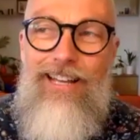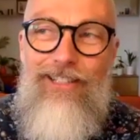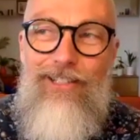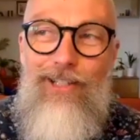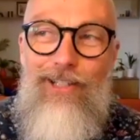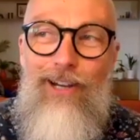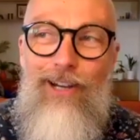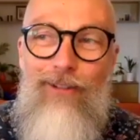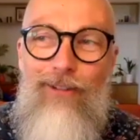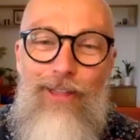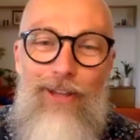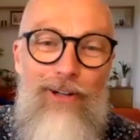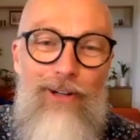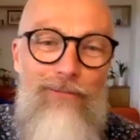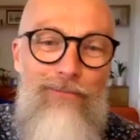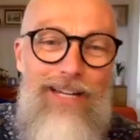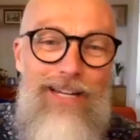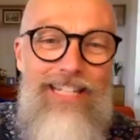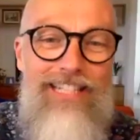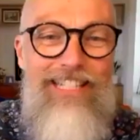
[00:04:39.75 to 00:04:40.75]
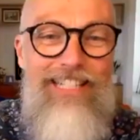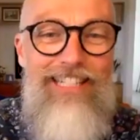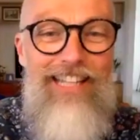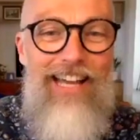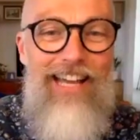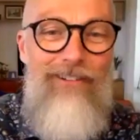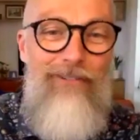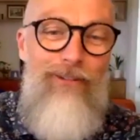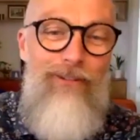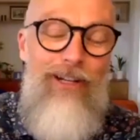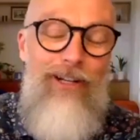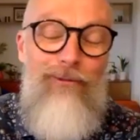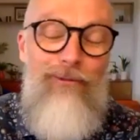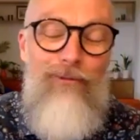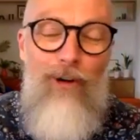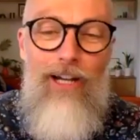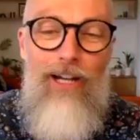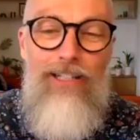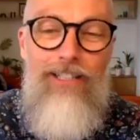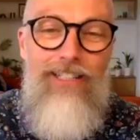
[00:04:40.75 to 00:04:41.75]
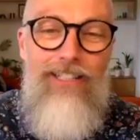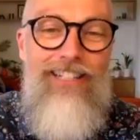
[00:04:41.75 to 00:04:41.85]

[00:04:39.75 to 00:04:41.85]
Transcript: Whether you're meeting that right,